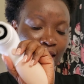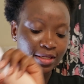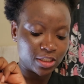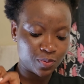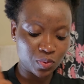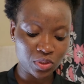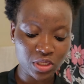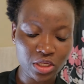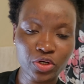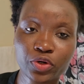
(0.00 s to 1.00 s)

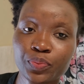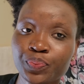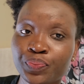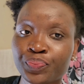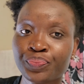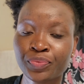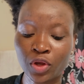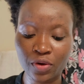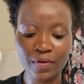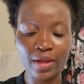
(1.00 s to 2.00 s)
exfoliator.
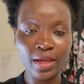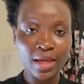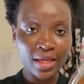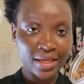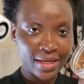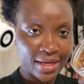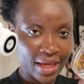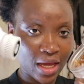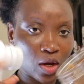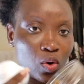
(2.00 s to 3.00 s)
All right,
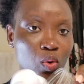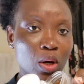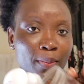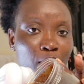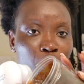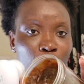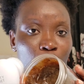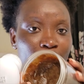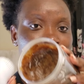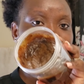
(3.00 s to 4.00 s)
now I'm gonna
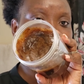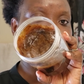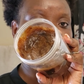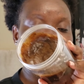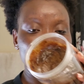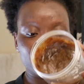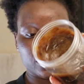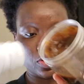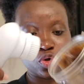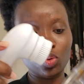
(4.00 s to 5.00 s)
go into my black
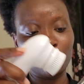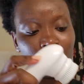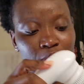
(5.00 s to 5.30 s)
soap